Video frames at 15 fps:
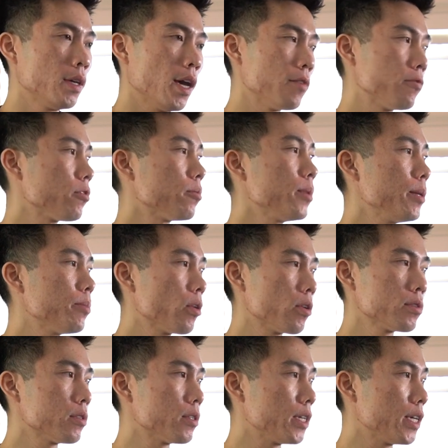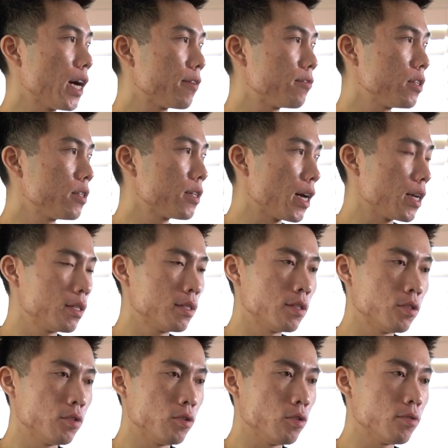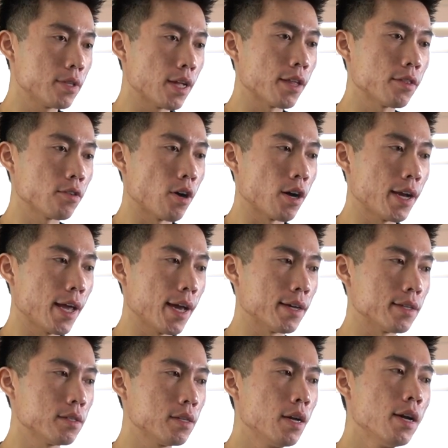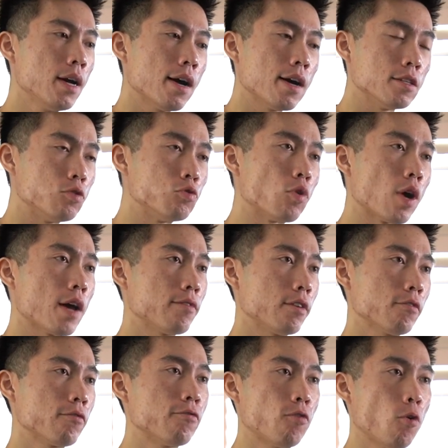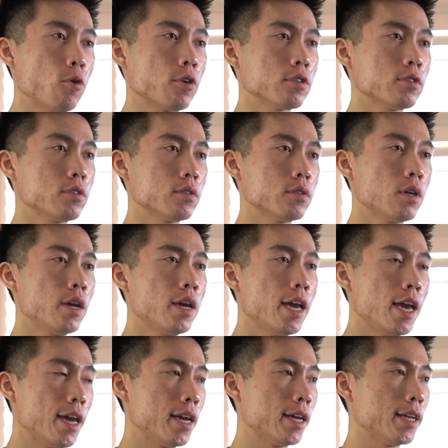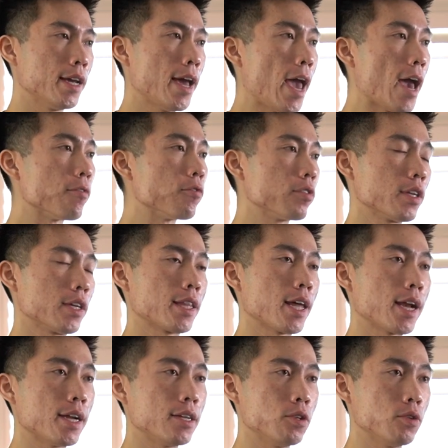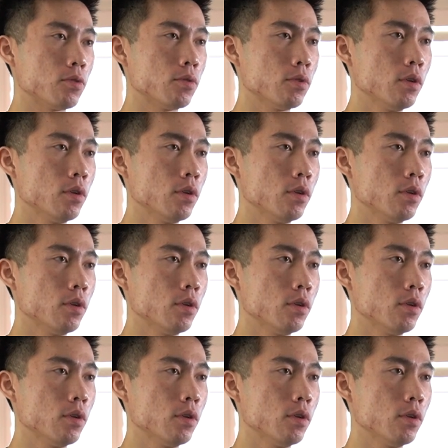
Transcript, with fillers: And for me personally, I've decided to use that thought as a driving force in everything that I do